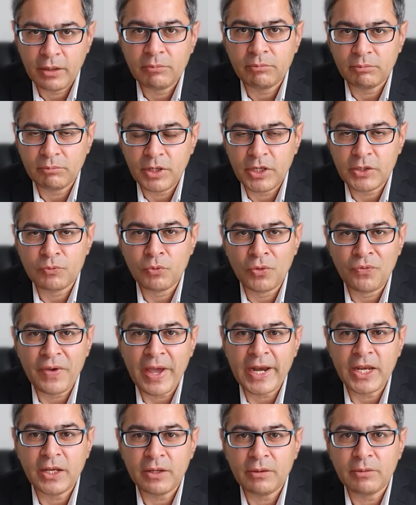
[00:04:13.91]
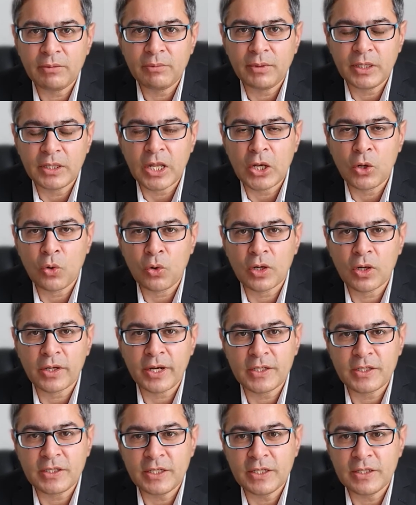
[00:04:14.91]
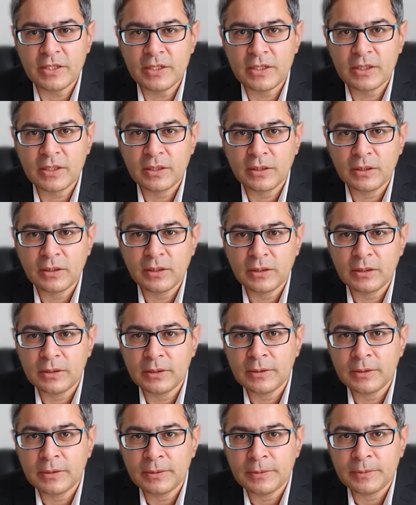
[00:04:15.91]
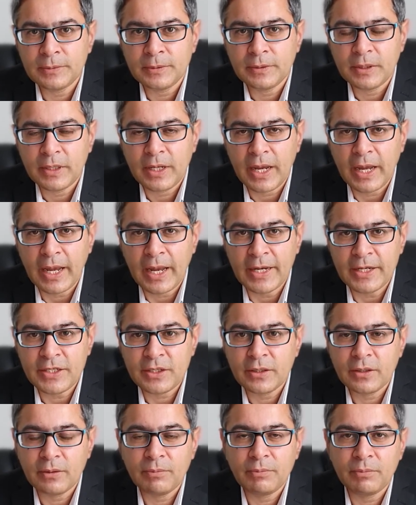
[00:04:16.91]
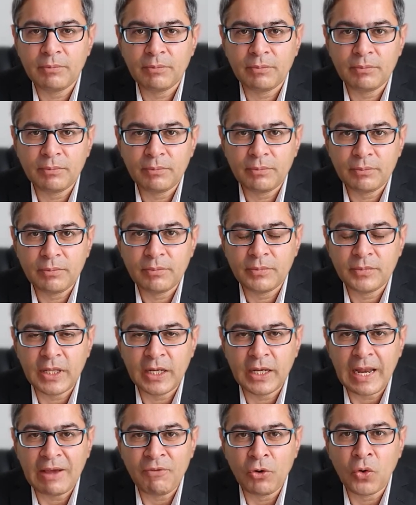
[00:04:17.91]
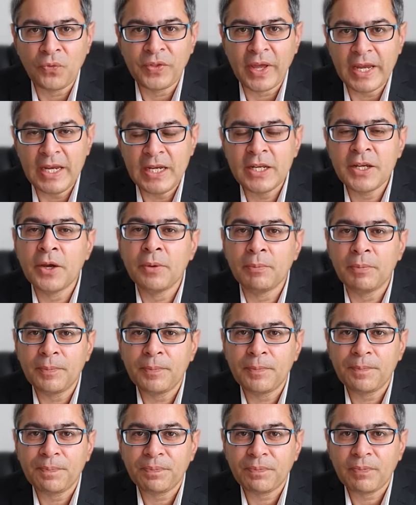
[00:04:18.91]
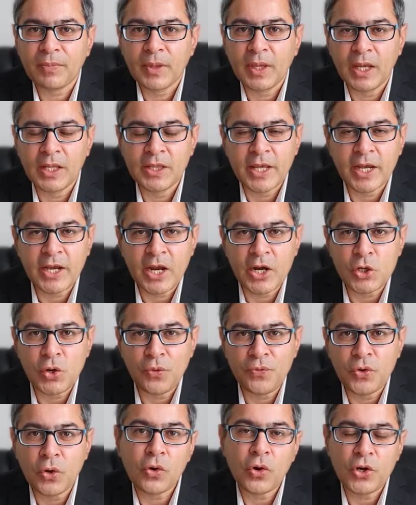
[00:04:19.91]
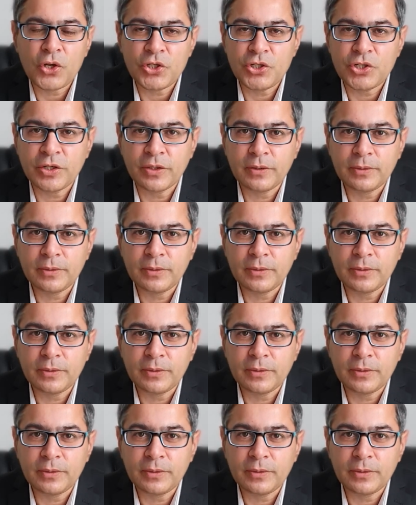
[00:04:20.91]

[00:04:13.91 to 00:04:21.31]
It will vary in the local currencies and the level of the income in the country of your origin.